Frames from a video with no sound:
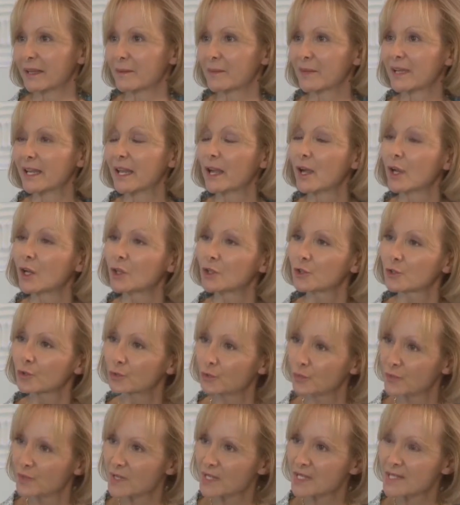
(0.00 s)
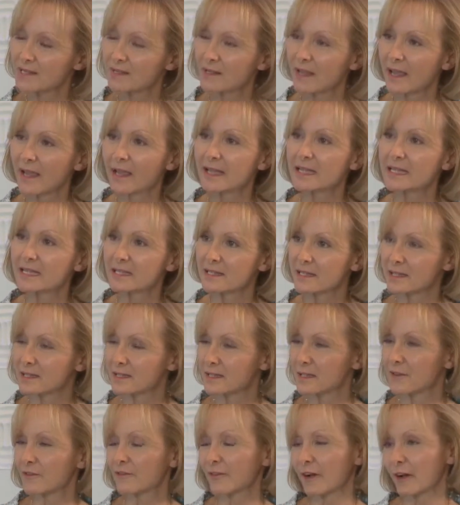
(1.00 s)
I mean, to this day,
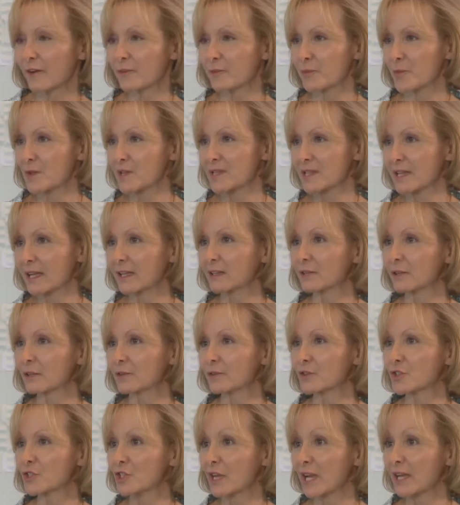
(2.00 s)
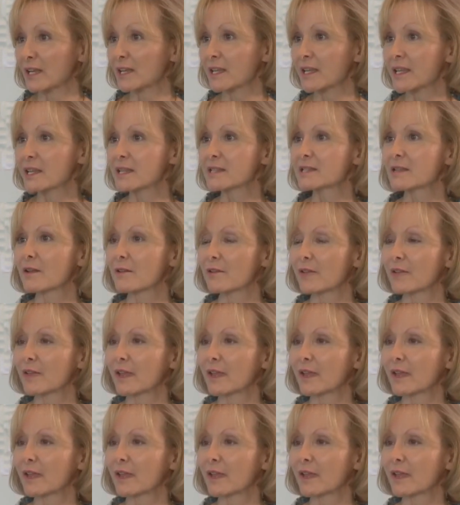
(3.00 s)
65% of Chinese